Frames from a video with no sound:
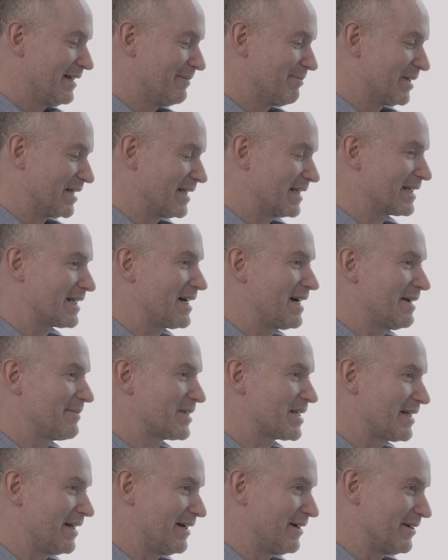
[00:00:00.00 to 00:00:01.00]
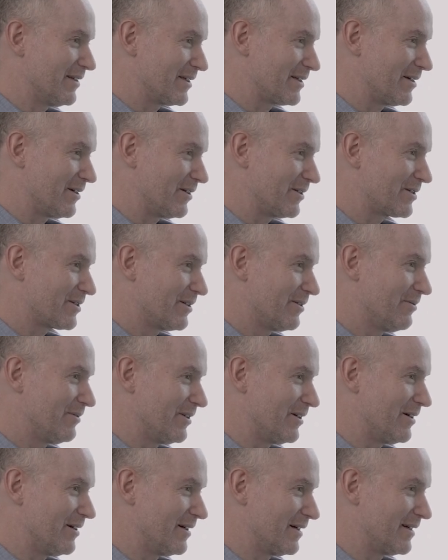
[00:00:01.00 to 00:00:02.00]
But the timescales are so
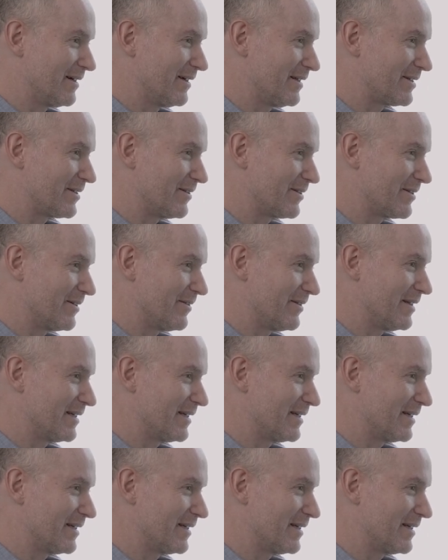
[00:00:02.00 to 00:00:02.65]
long. So